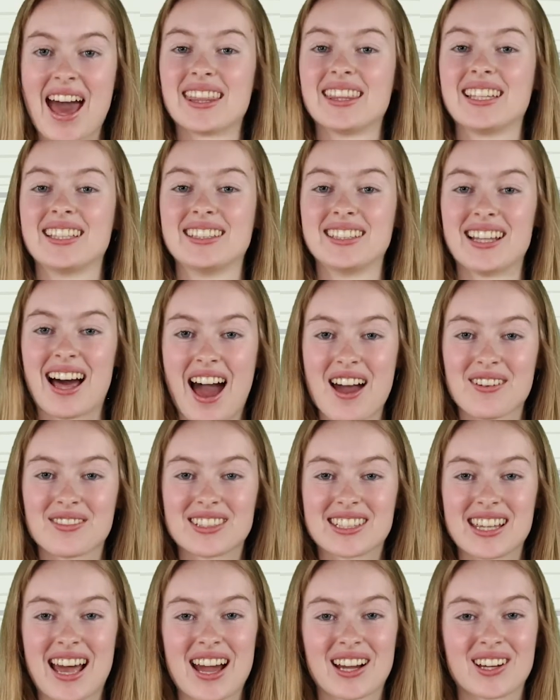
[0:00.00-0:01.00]
and the life
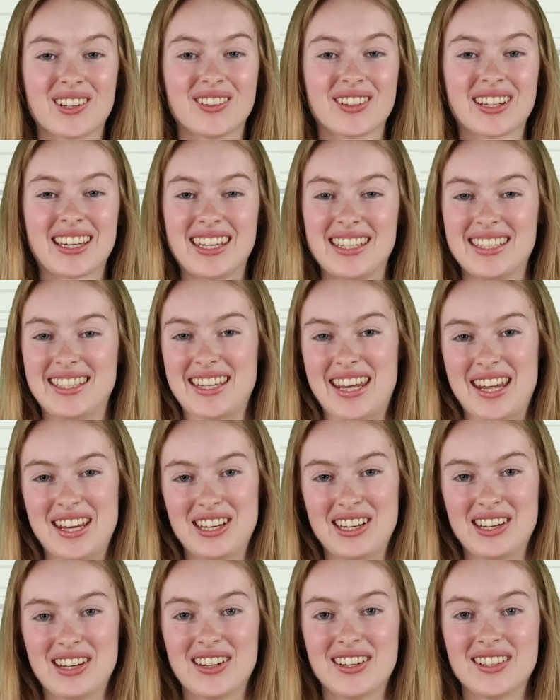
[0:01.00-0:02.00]
cycle
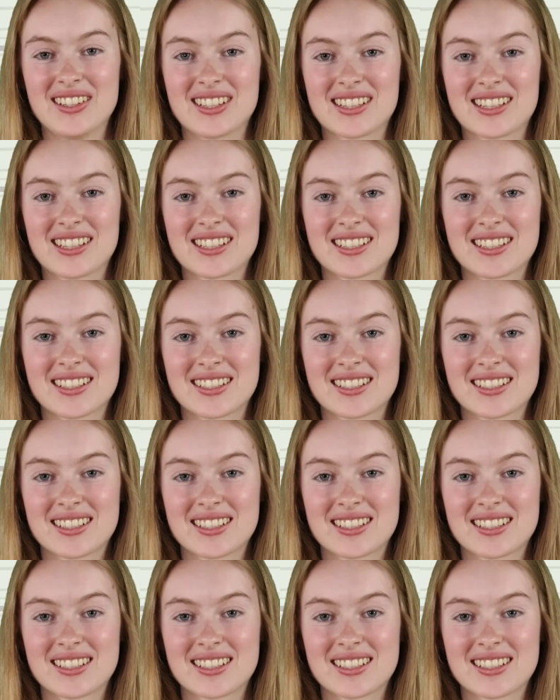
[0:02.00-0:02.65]
continues.